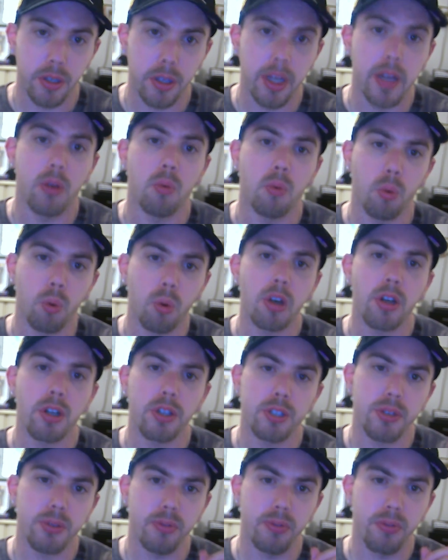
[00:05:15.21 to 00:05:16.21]
that
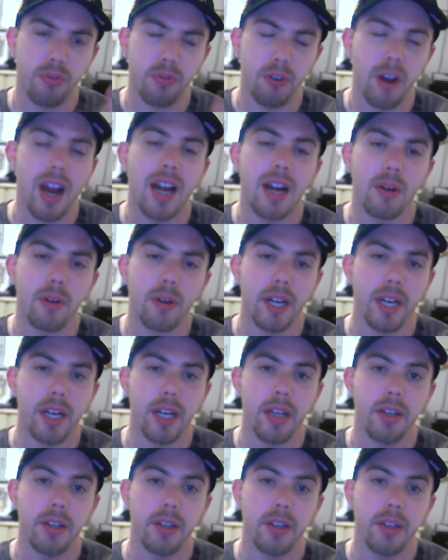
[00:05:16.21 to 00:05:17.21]
warrants a
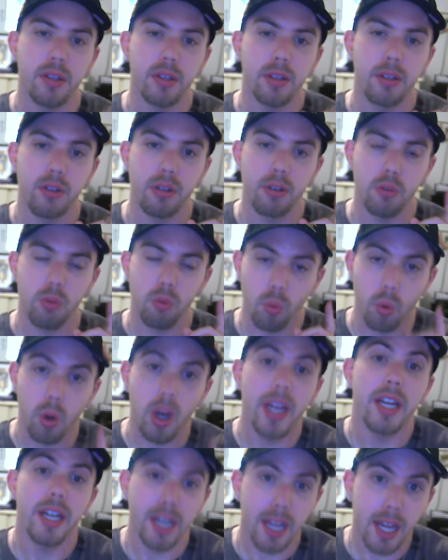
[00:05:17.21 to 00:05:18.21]
firing
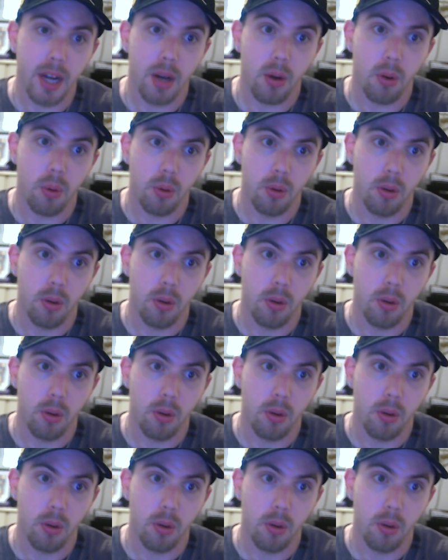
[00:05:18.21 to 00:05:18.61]
right now.